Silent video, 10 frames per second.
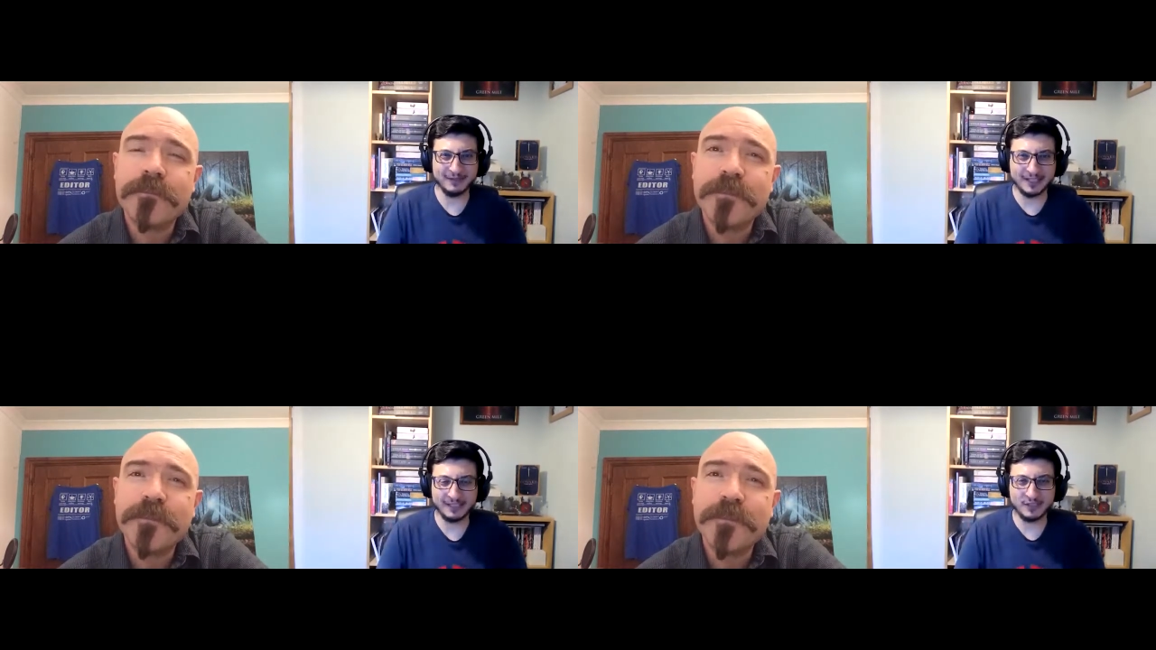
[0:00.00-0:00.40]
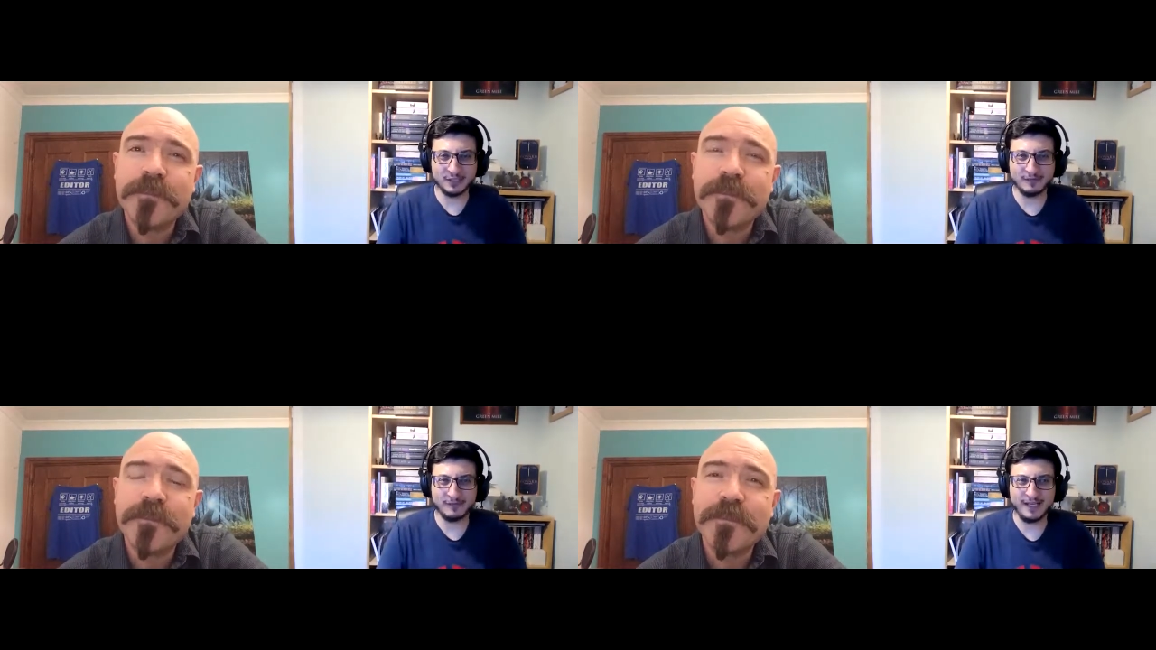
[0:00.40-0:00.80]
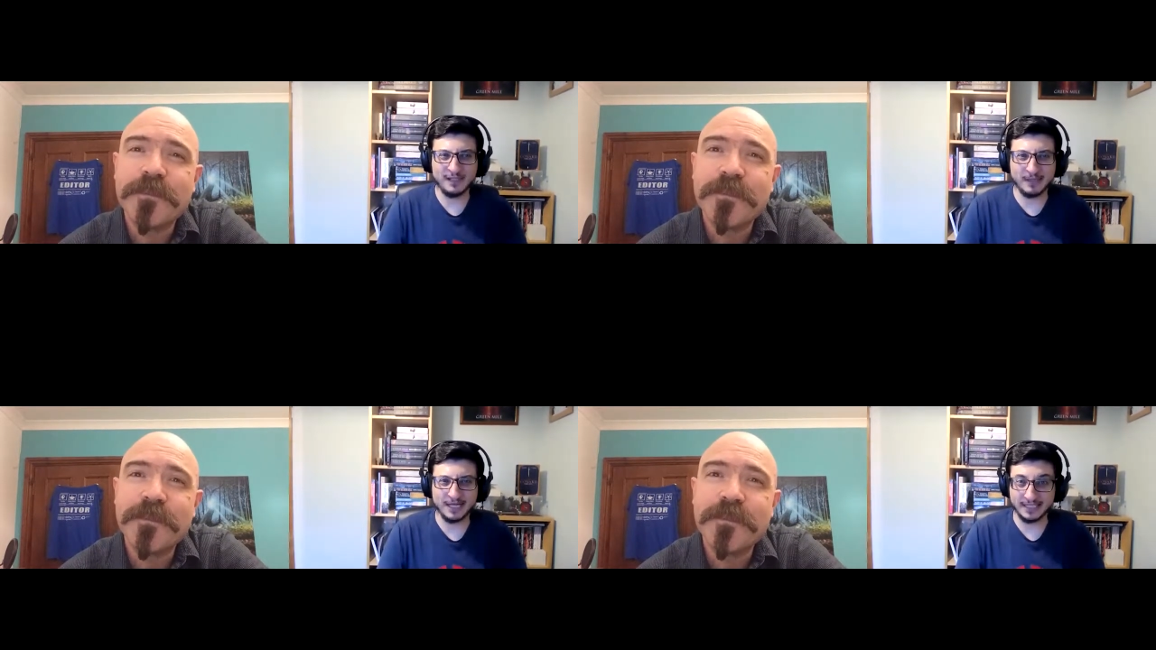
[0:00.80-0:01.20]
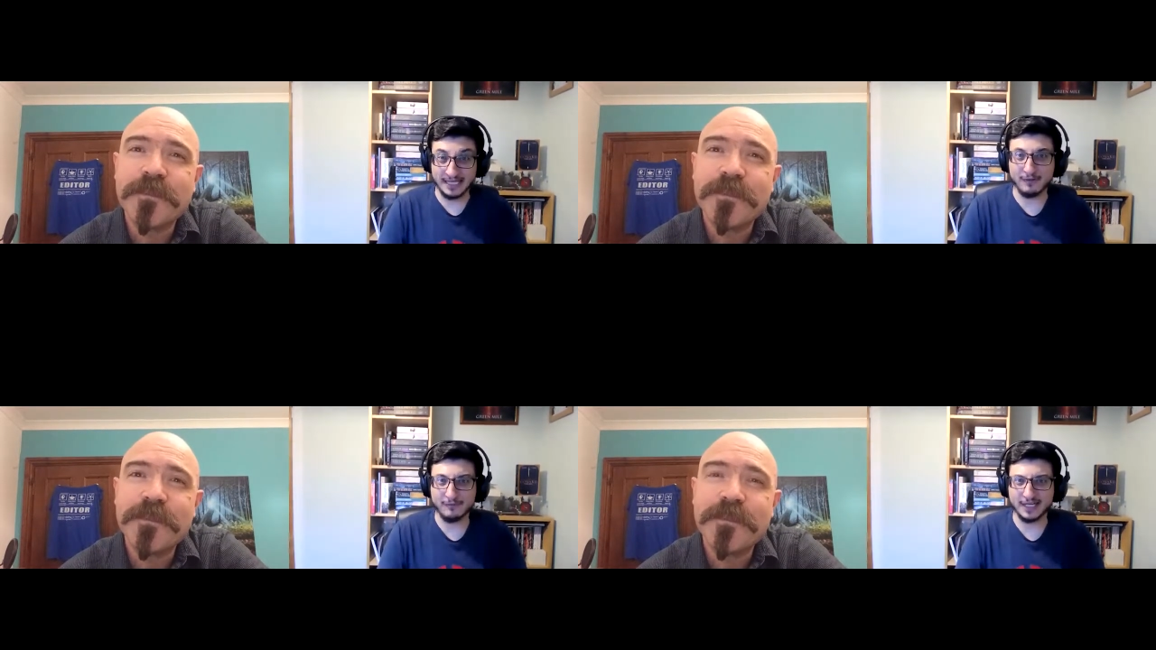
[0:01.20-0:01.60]
Speaker 1: get your initial feedback and
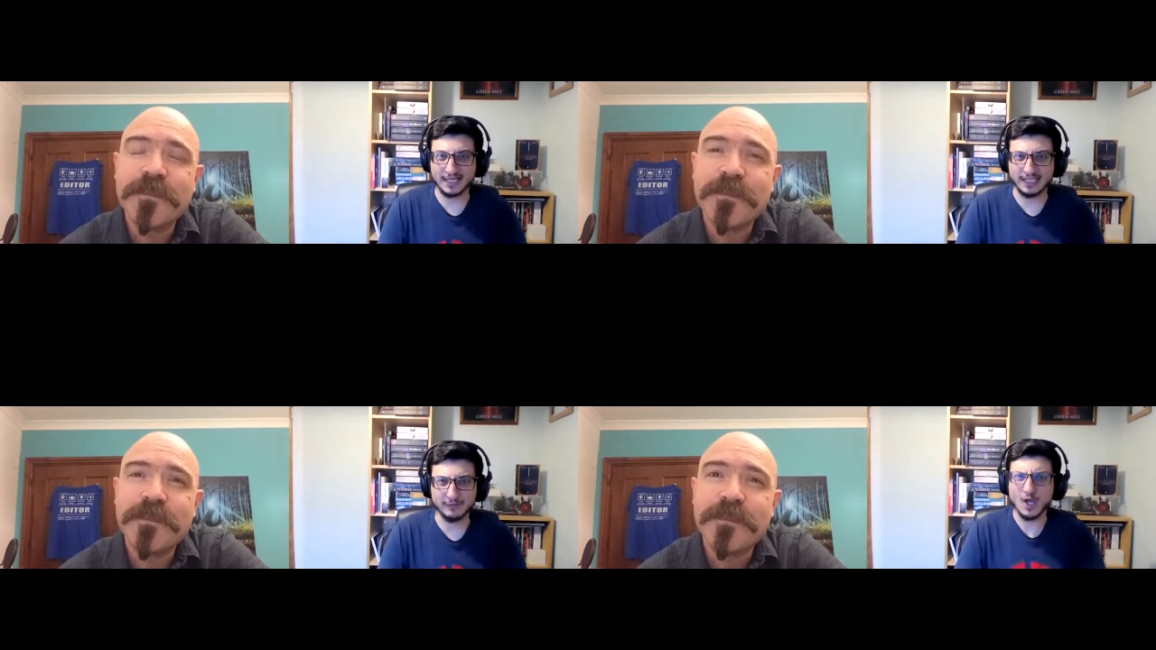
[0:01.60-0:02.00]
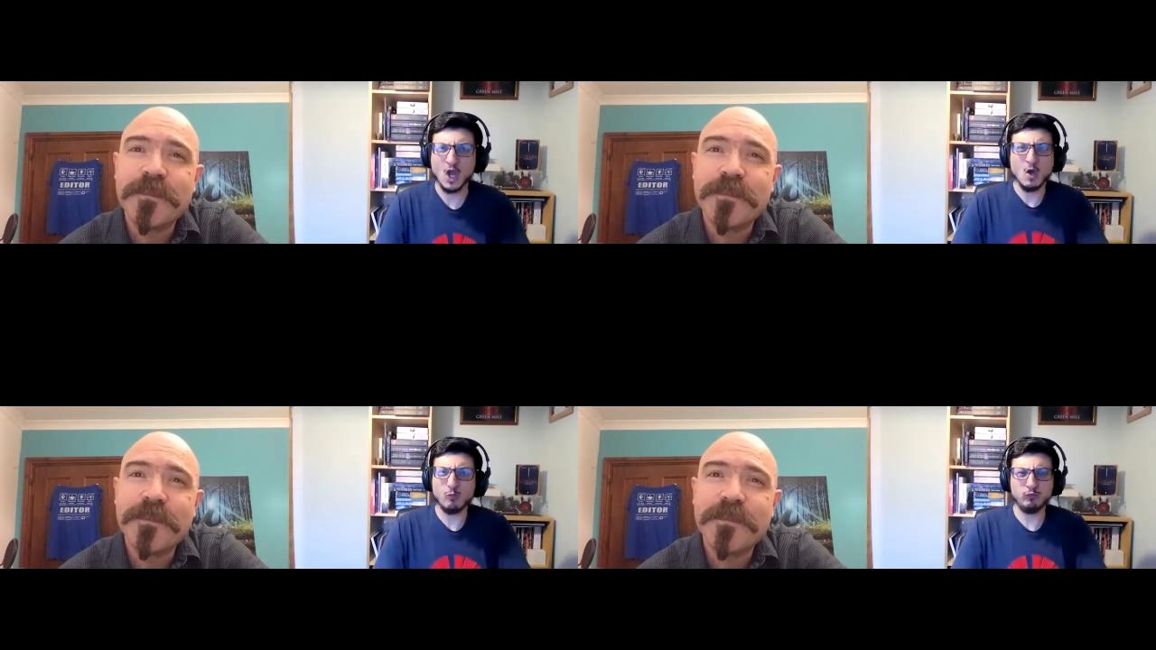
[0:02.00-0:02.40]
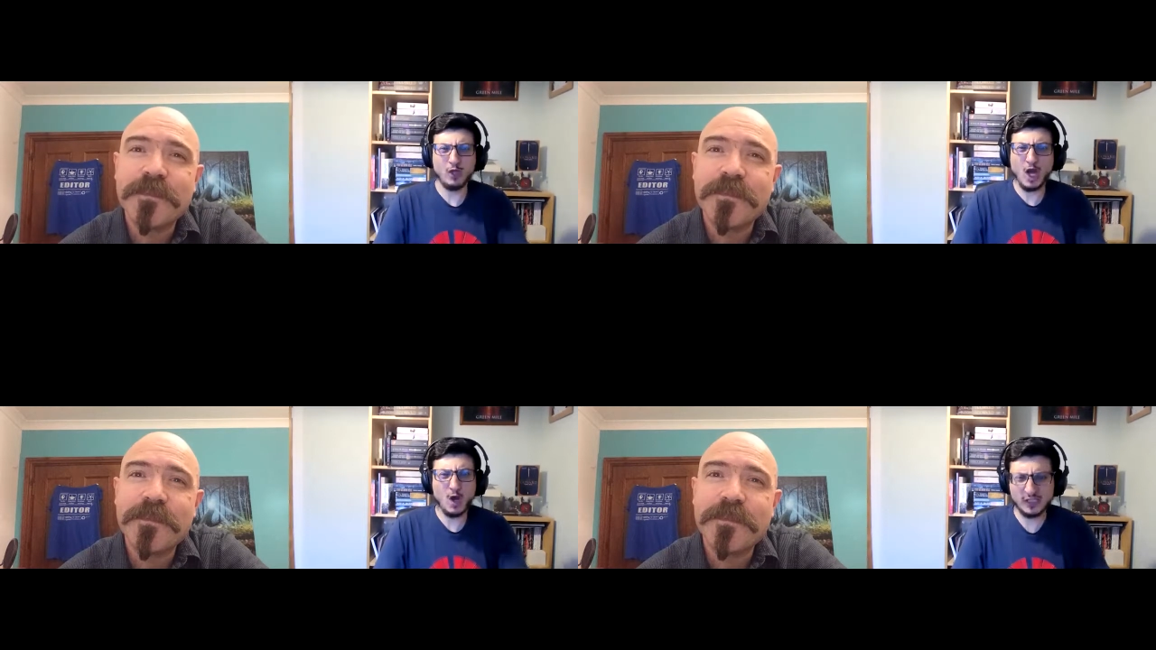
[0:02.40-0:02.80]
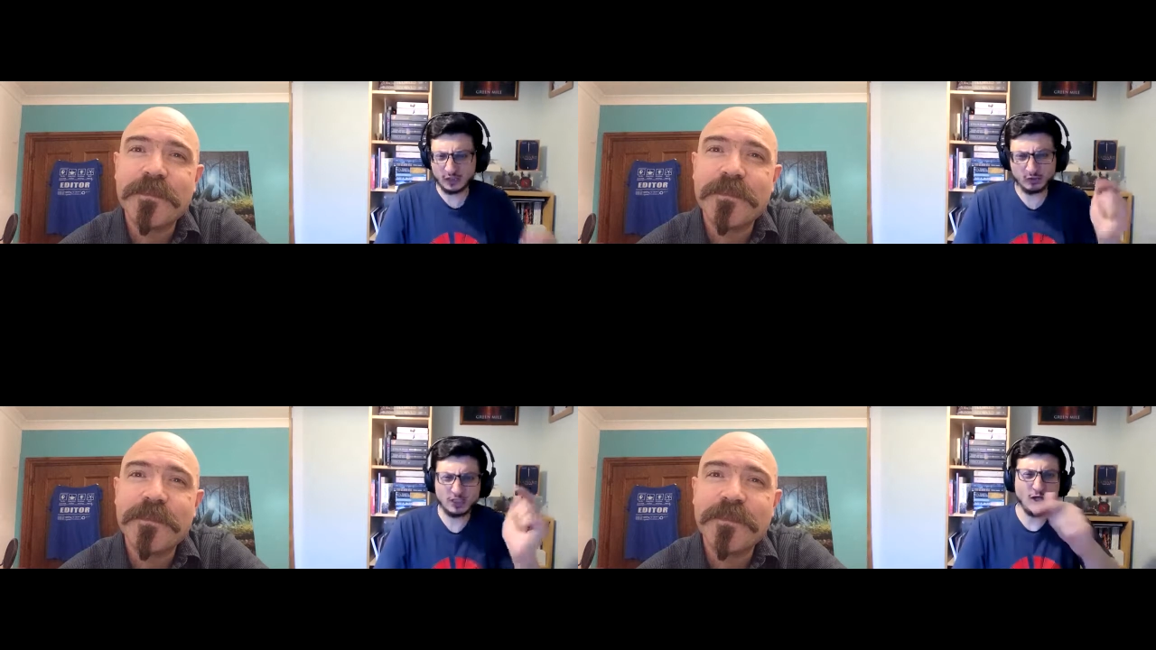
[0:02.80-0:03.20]
have that kind of no,
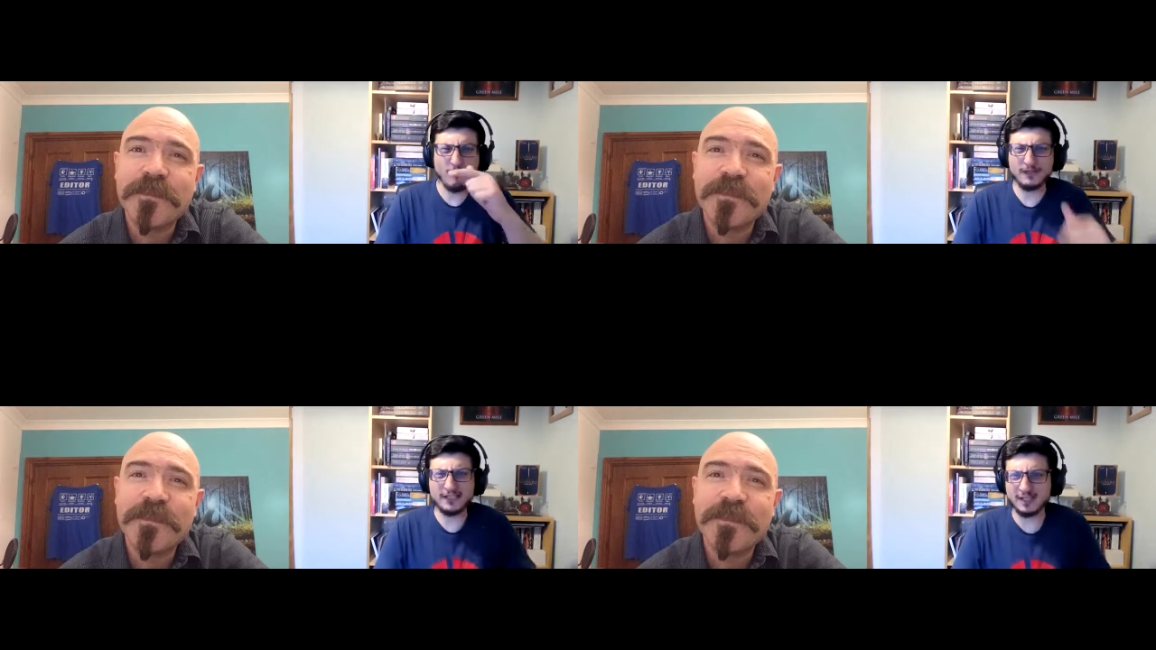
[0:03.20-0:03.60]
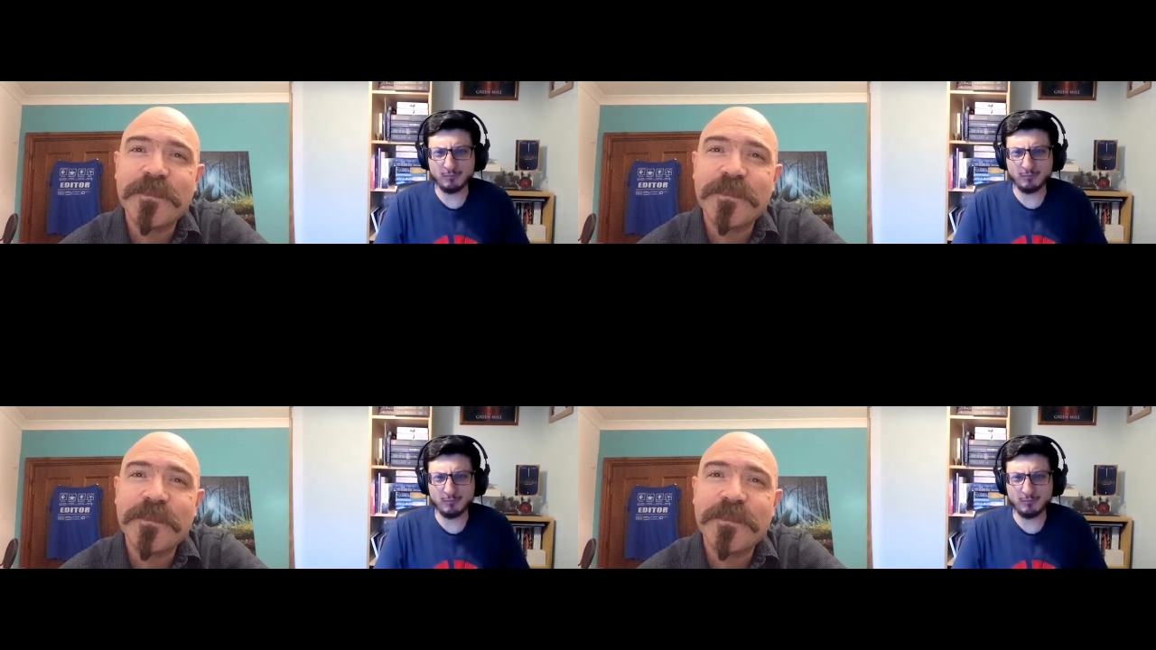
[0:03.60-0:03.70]
it's it's obvious, it's